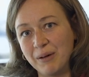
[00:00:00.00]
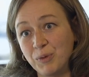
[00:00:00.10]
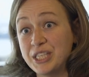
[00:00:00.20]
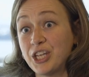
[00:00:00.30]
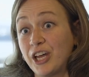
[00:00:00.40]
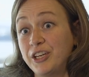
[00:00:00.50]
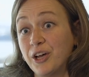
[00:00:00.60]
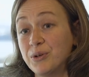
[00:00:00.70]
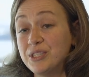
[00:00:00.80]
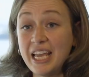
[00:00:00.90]
We saw
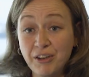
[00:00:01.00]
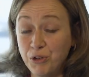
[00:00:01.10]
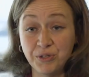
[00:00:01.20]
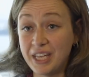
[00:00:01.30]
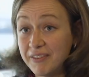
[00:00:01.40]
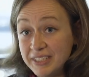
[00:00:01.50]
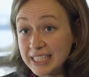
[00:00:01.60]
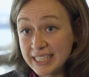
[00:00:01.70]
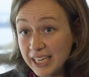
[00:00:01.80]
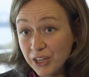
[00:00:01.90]
no new safety
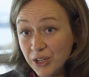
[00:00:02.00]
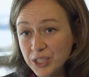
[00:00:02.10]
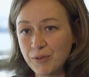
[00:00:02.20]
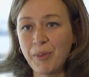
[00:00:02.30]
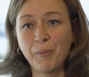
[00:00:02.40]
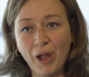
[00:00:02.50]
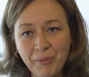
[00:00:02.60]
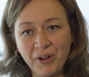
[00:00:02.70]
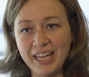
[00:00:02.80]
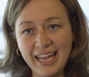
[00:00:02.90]
signals from the
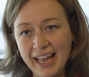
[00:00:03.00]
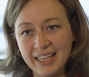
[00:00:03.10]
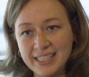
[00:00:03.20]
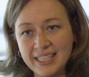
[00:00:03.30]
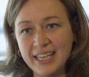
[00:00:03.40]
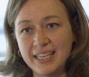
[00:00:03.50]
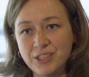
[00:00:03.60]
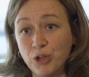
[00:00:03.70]
primary analysis.